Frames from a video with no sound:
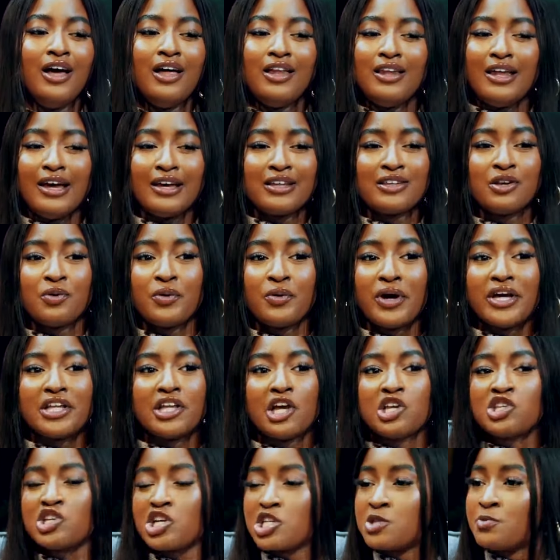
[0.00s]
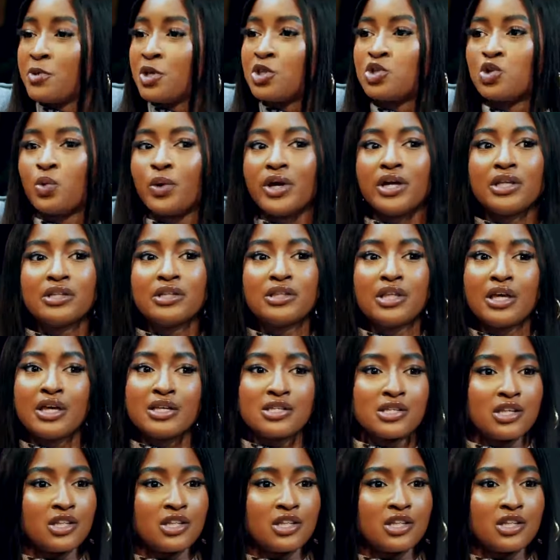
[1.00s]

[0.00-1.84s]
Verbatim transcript: like the way they just be doing things